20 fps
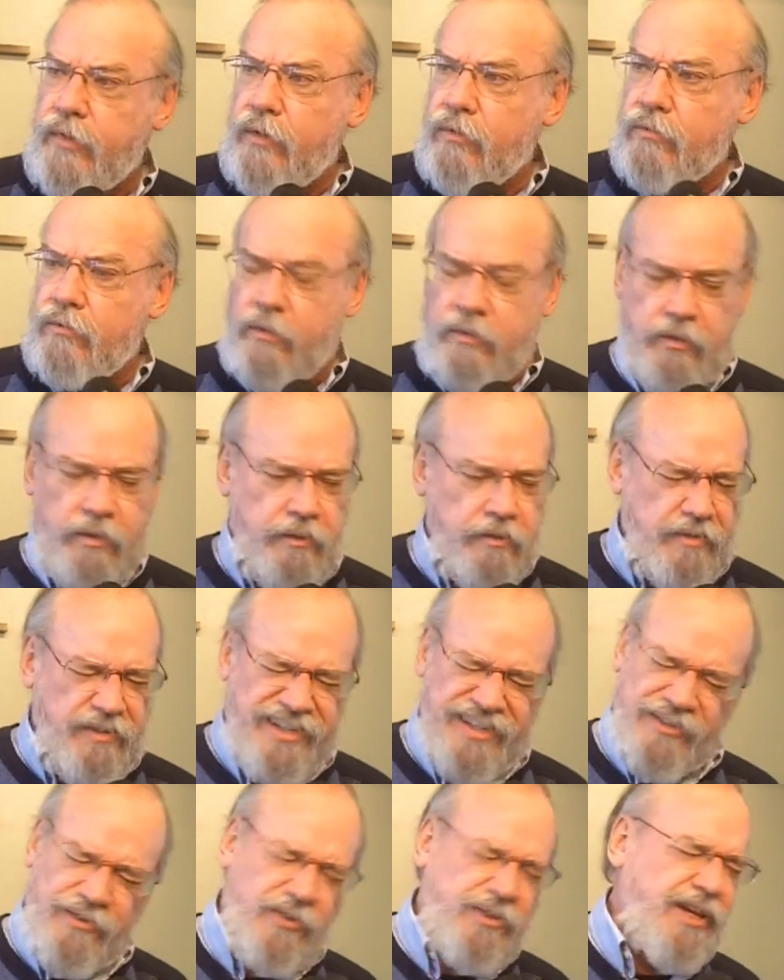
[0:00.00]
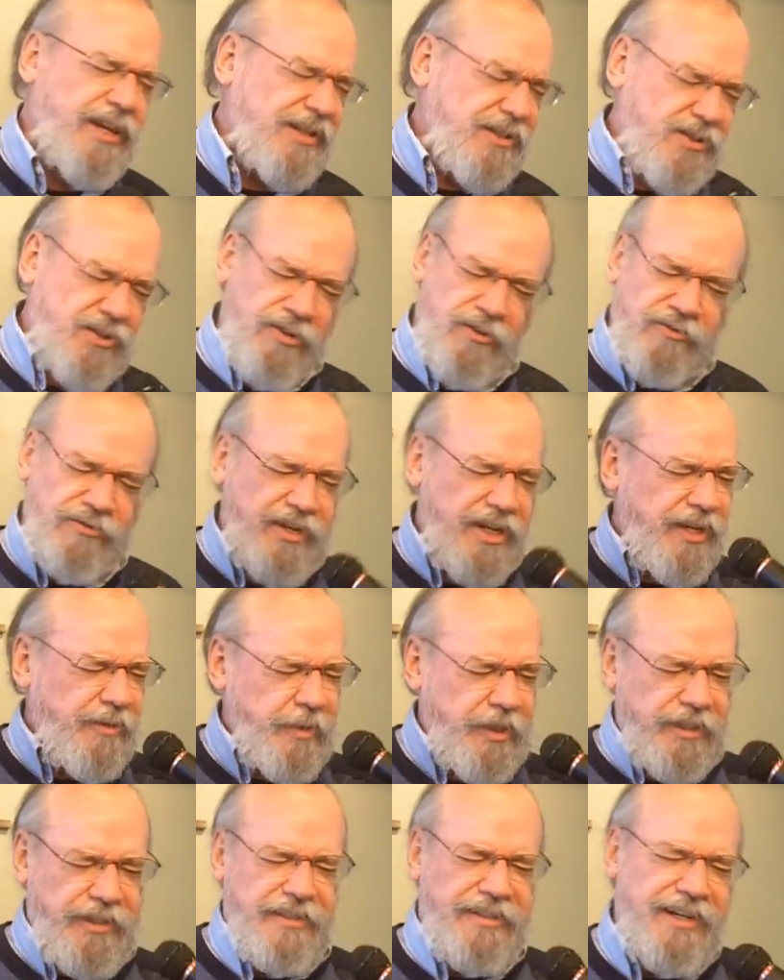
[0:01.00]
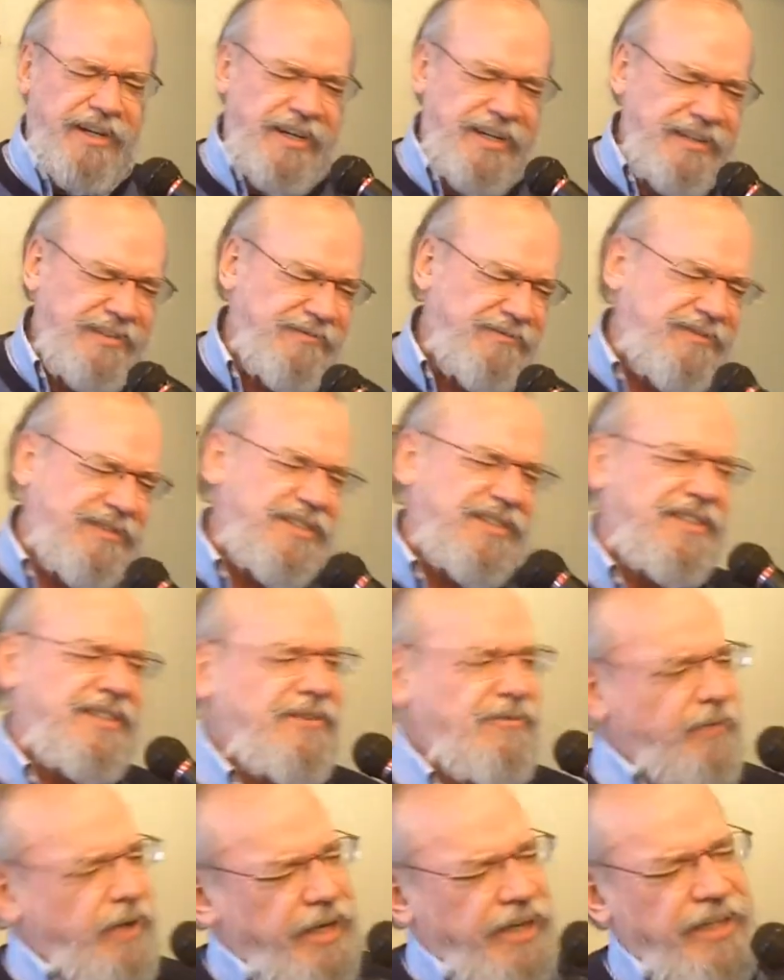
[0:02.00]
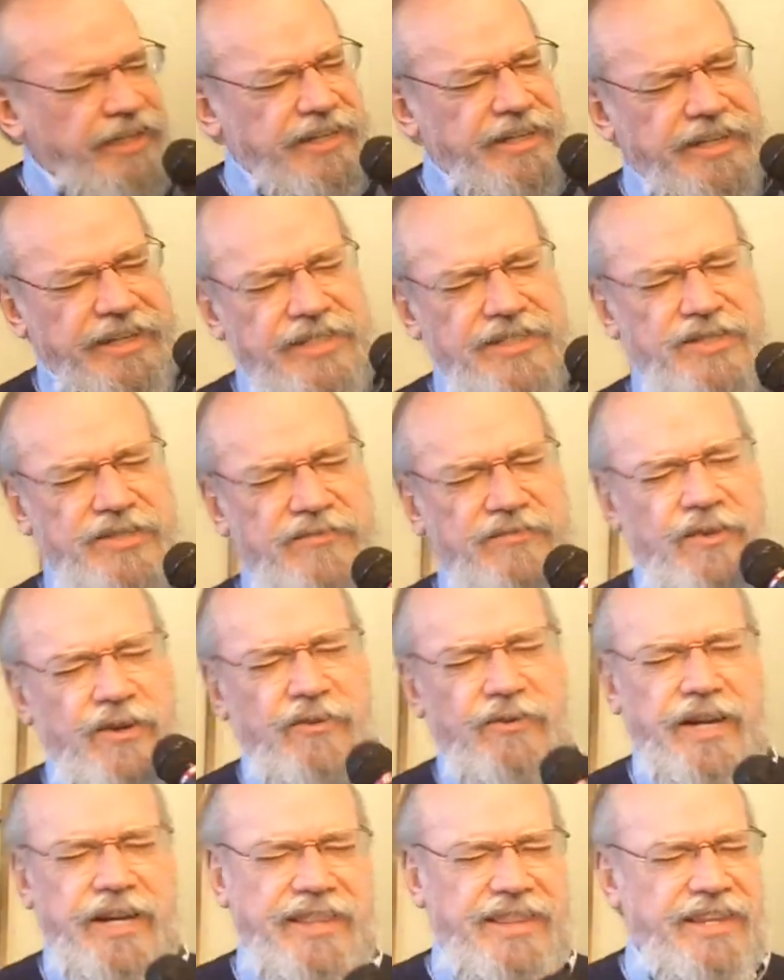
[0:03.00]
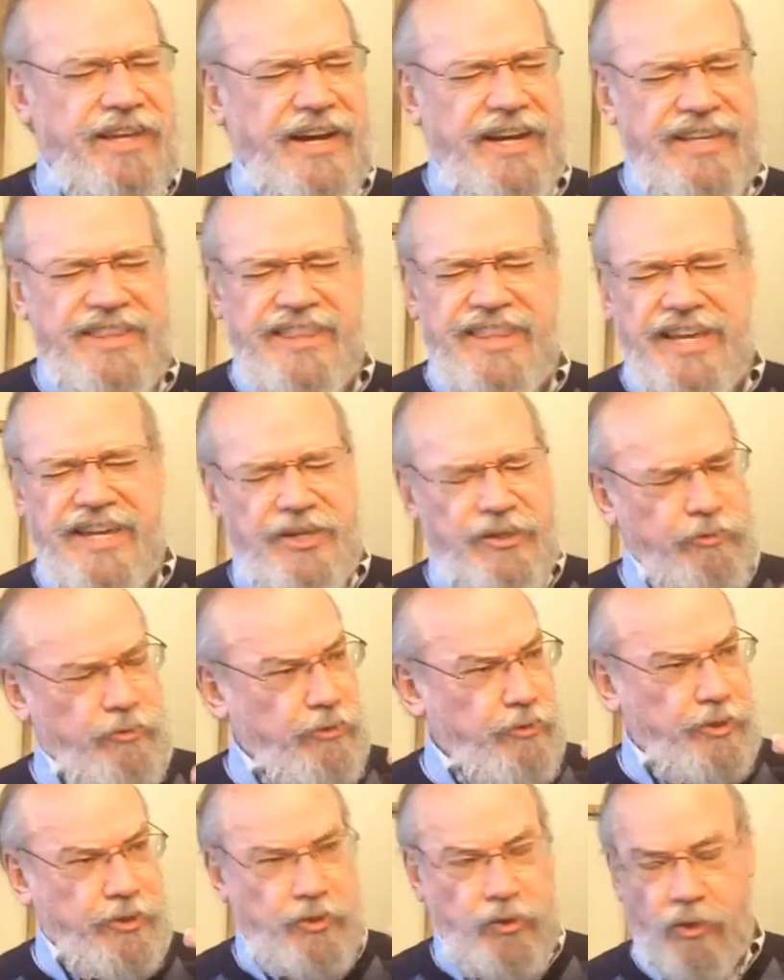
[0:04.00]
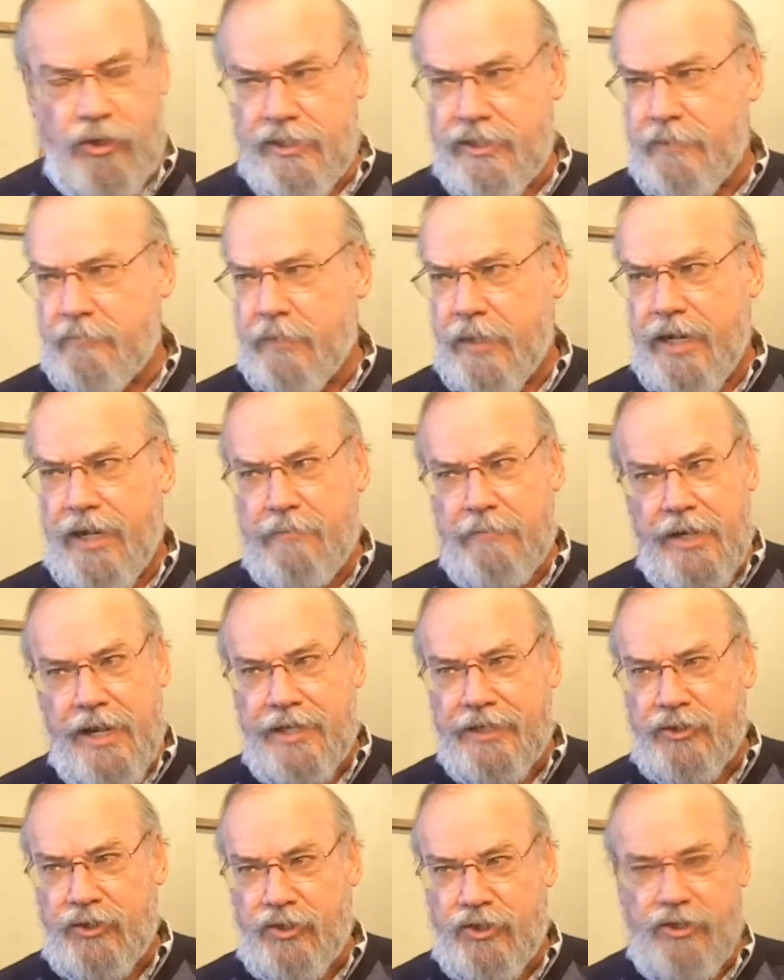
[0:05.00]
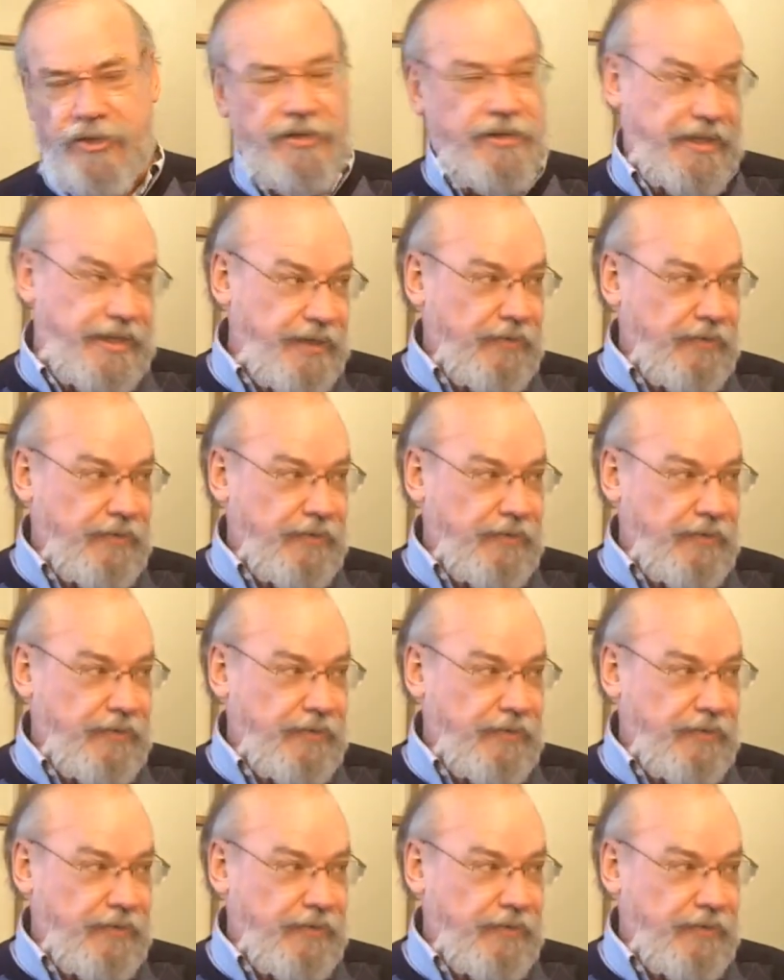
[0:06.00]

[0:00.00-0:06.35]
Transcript: phone. Okay, so Damien ran his phone, I think, through the toilet, but I'm not sure.